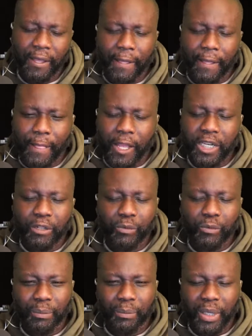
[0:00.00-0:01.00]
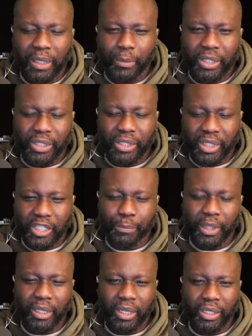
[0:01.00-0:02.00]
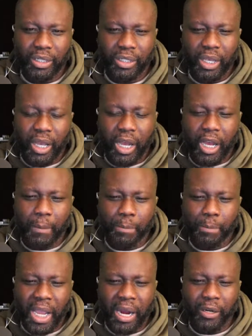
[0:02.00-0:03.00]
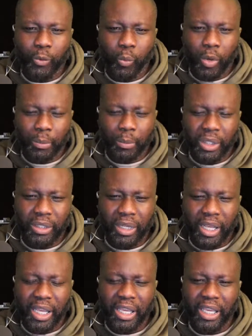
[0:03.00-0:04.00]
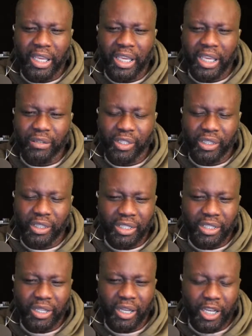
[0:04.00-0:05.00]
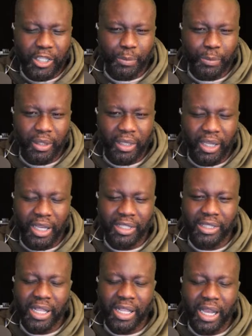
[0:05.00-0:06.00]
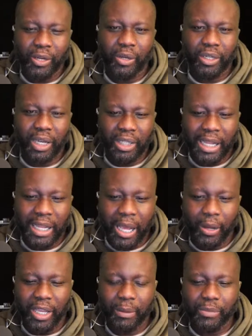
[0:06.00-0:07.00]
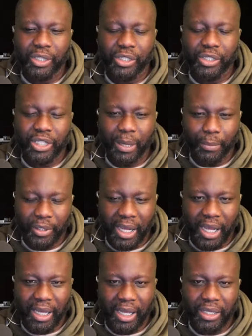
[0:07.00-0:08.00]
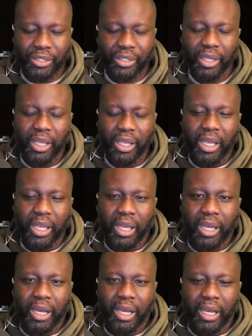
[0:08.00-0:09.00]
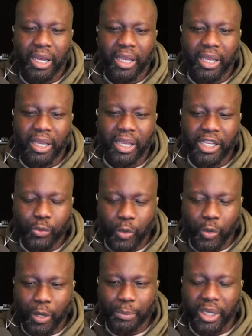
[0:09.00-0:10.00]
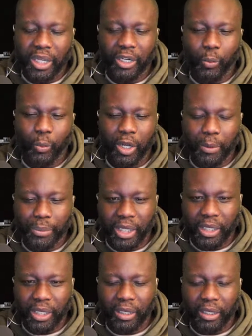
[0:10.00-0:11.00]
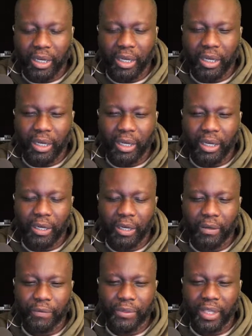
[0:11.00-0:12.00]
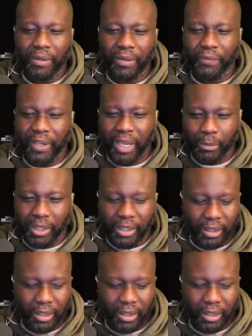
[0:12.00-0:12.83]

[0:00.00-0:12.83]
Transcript: It didn't really make much sense because a married woman, if she loves her husband, is not going to allow him to jeopardize his well-being and the well-being of their family